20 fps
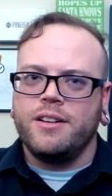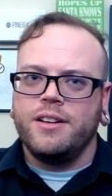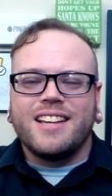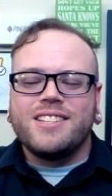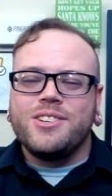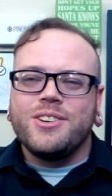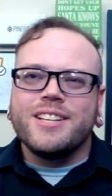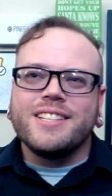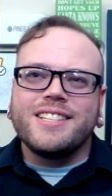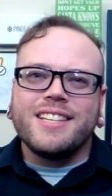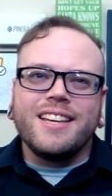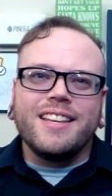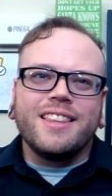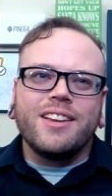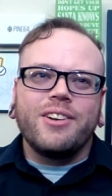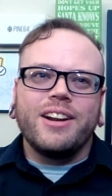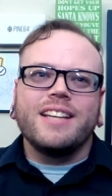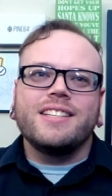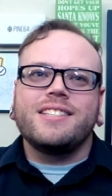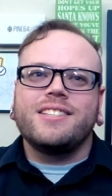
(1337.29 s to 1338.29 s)
As you can see,
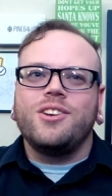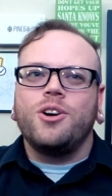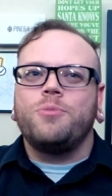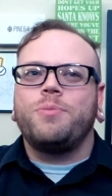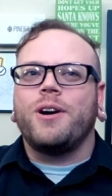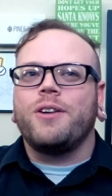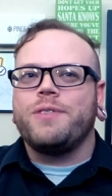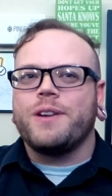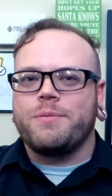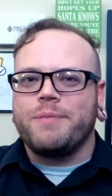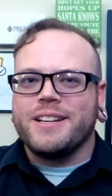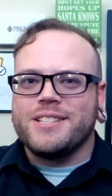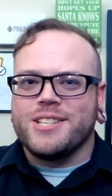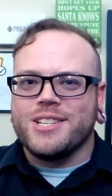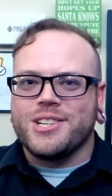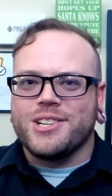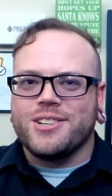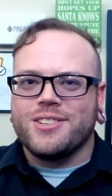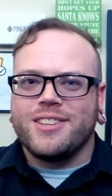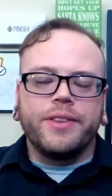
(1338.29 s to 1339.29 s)
there is no perfect
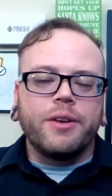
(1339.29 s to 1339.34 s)
messenger.